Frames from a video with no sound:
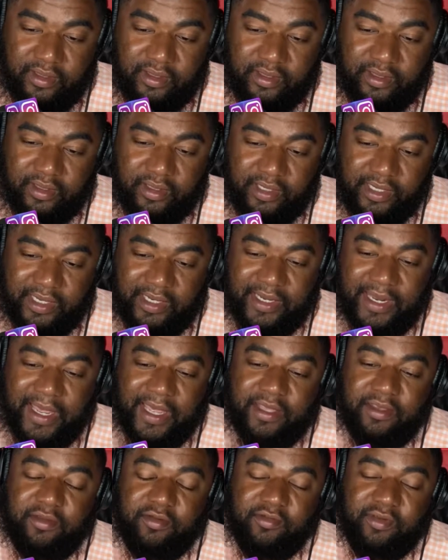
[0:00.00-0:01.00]
and now
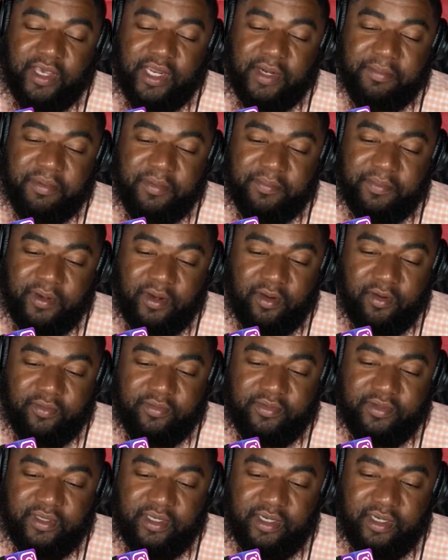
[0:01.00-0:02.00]
you trying to propose
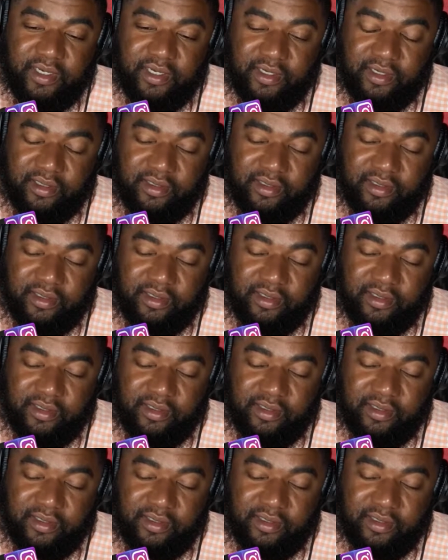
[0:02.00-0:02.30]
to her.